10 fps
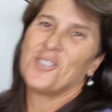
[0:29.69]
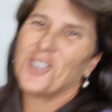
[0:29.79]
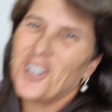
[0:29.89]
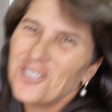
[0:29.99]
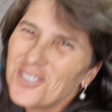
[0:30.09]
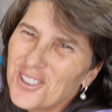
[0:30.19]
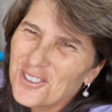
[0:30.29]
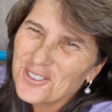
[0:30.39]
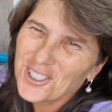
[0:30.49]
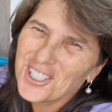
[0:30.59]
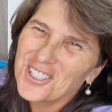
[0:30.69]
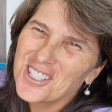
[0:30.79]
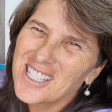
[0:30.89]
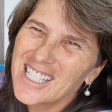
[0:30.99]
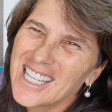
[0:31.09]
Oh, if you're new
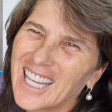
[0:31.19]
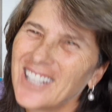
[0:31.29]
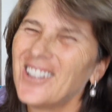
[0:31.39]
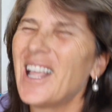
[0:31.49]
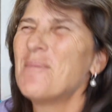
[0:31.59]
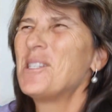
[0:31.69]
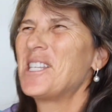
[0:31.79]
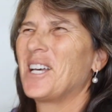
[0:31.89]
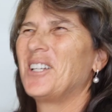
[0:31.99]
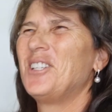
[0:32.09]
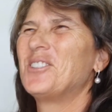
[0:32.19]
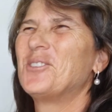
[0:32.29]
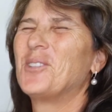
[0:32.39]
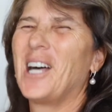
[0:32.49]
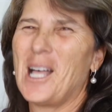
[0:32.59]
to the channel, let me tell you
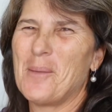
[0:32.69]
what